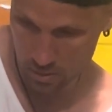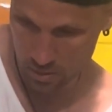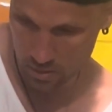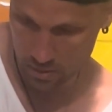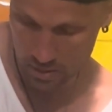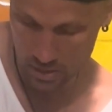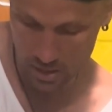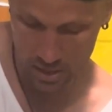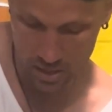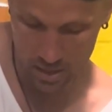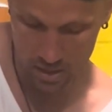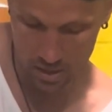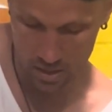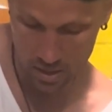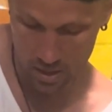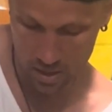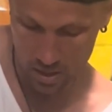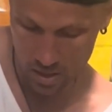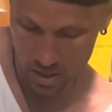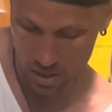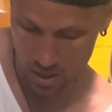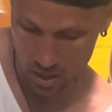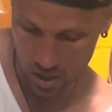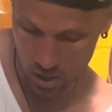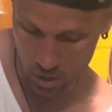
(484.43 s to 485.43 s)
then
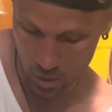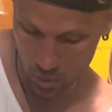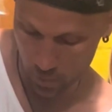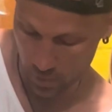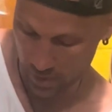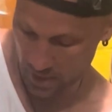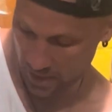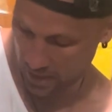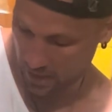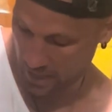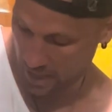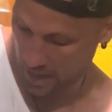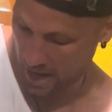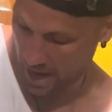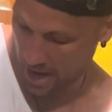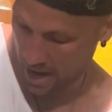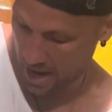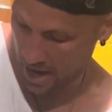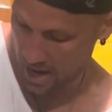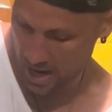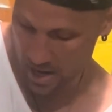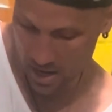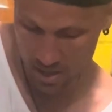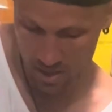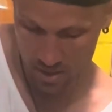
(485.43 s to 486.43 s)
a quick
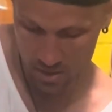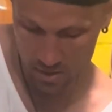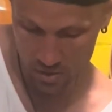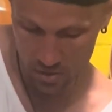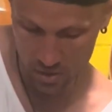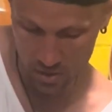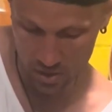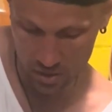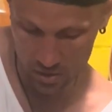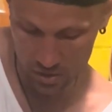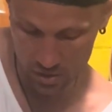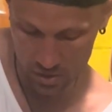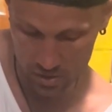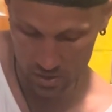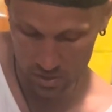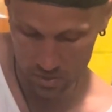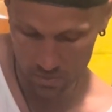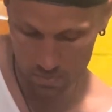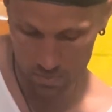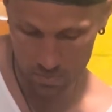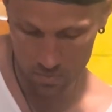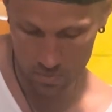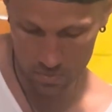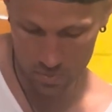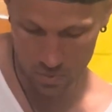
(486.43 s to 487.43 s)
A. You're gonna just
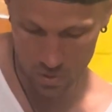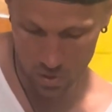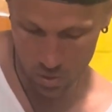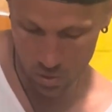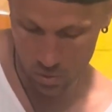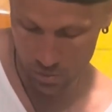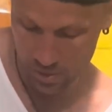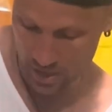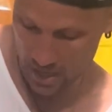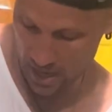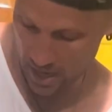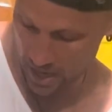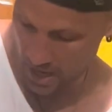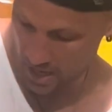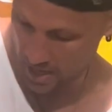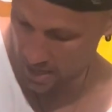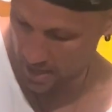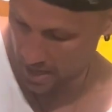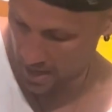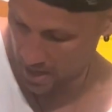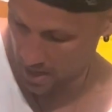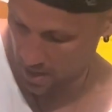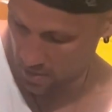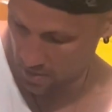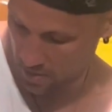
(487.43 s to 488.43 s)
hold the A
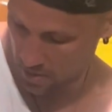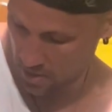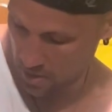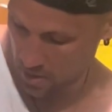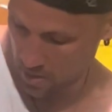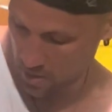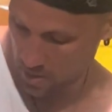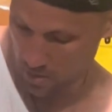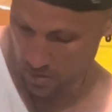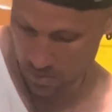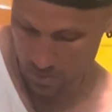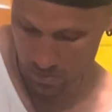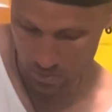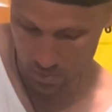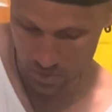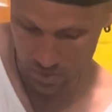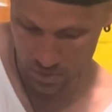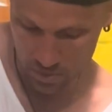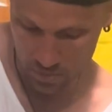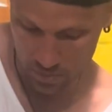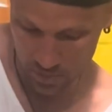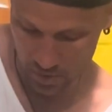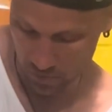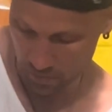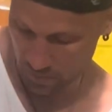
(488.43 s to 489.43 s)
down with your
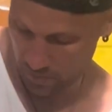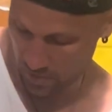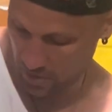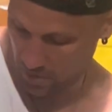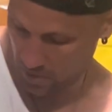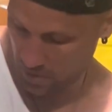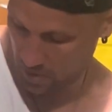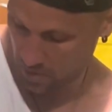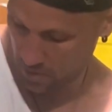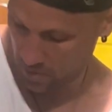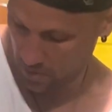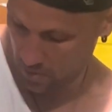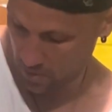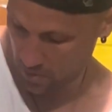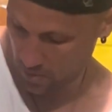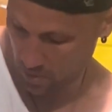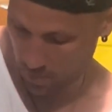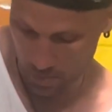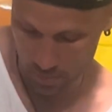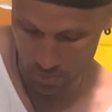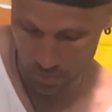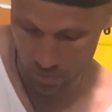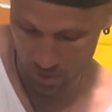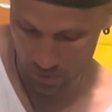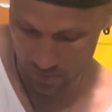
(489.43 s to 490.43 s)
middle finger,
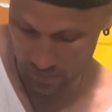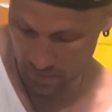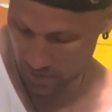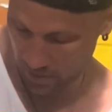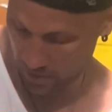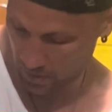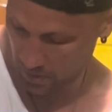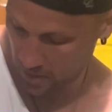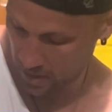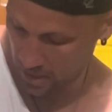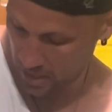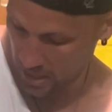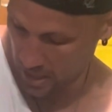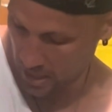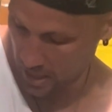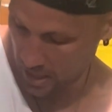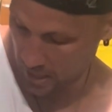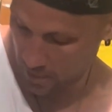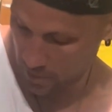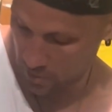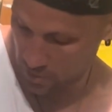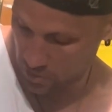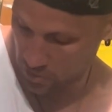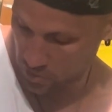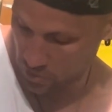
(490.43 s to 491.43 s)
pointer finger, and
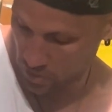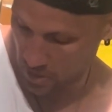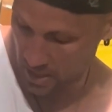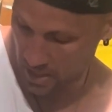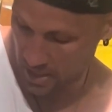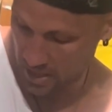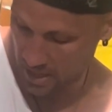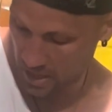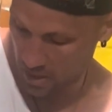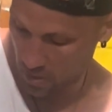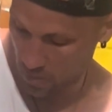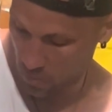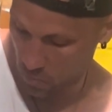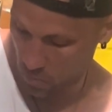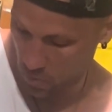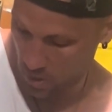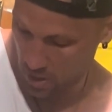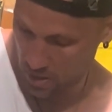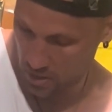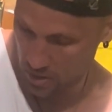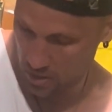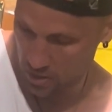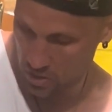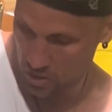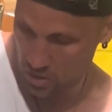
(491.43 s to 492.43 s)
go straight down.
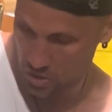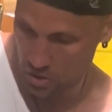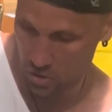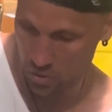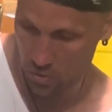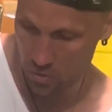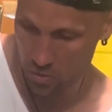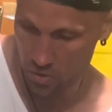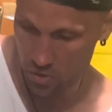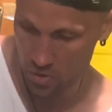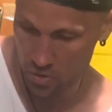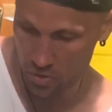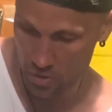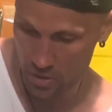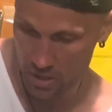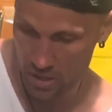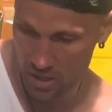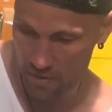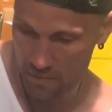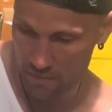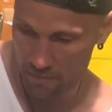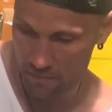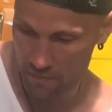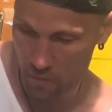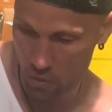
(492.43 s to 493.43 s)
1, 2,
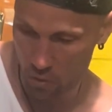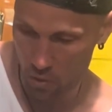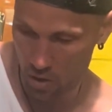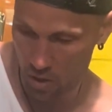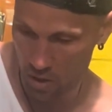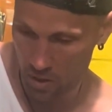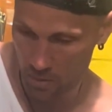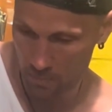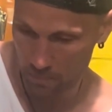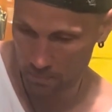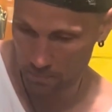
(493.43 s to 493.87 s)
3, 4.